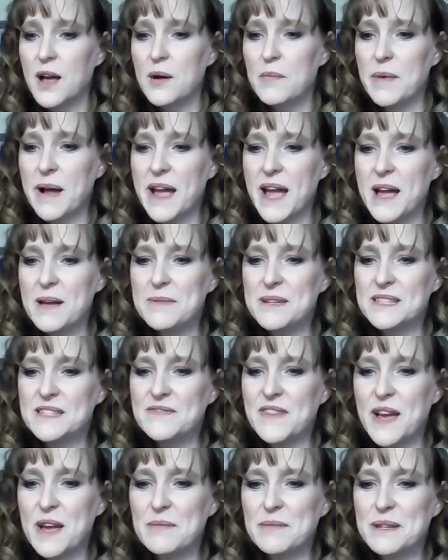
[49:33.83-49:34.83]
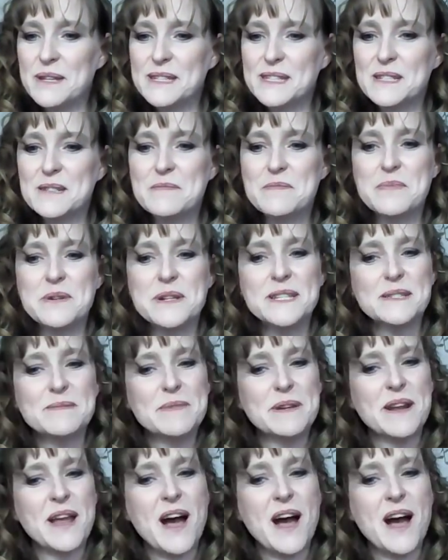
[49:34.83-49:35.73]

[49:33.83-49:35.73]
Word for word: My hubby's family is in Brisbane.